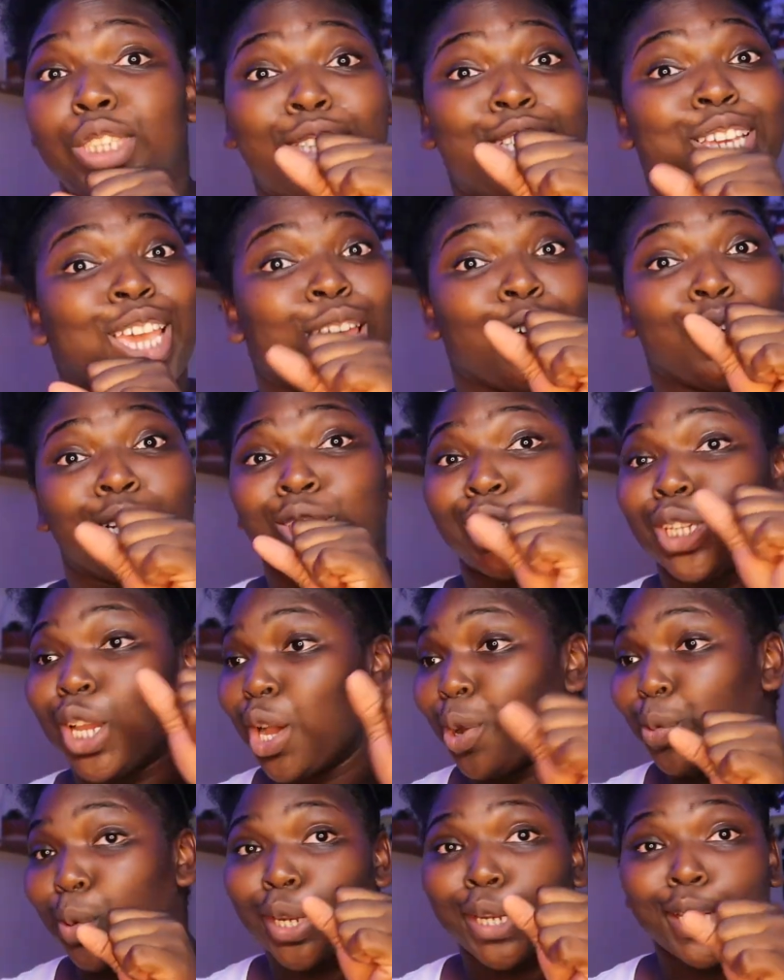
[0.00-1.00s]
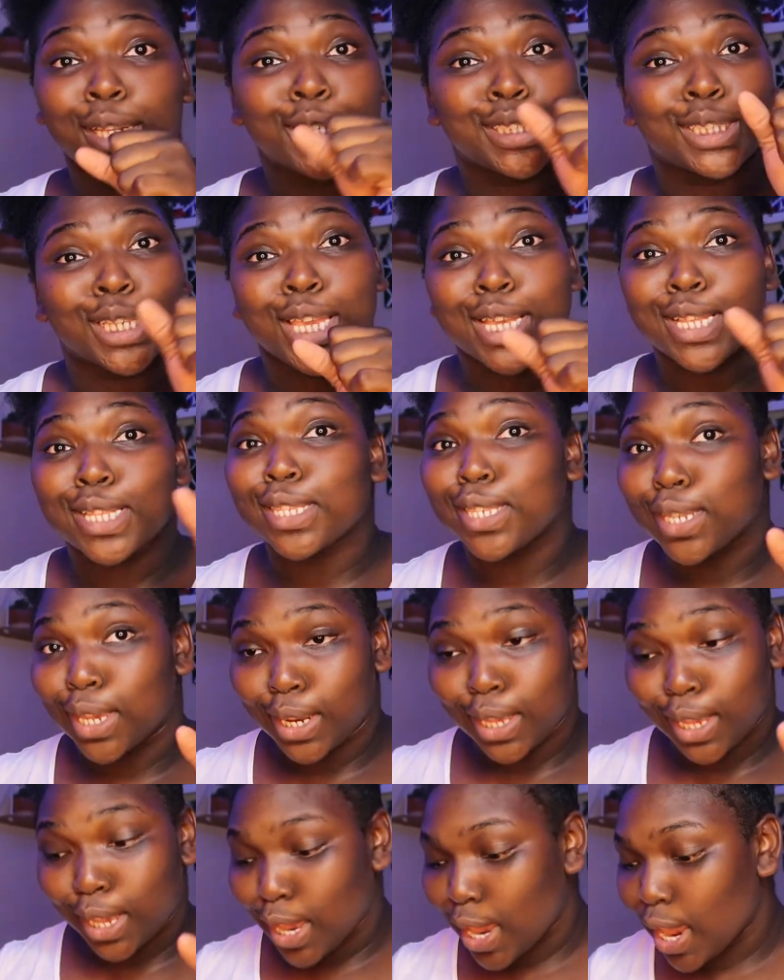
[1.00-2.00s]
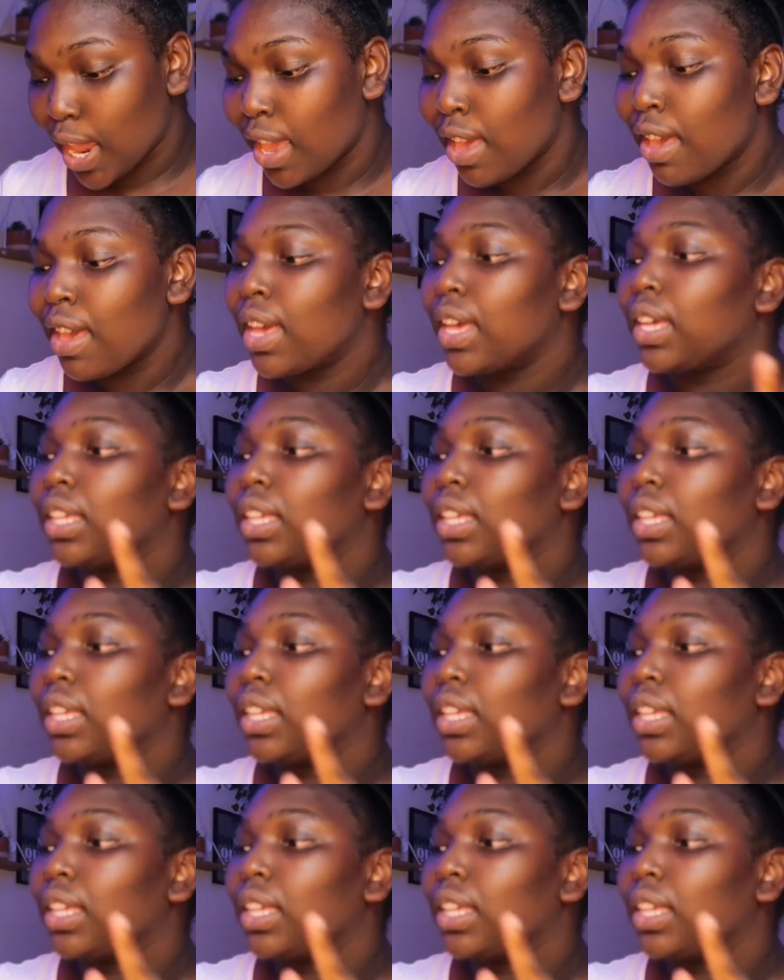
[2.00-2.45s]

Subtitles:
getting done what it needs to get done, okay?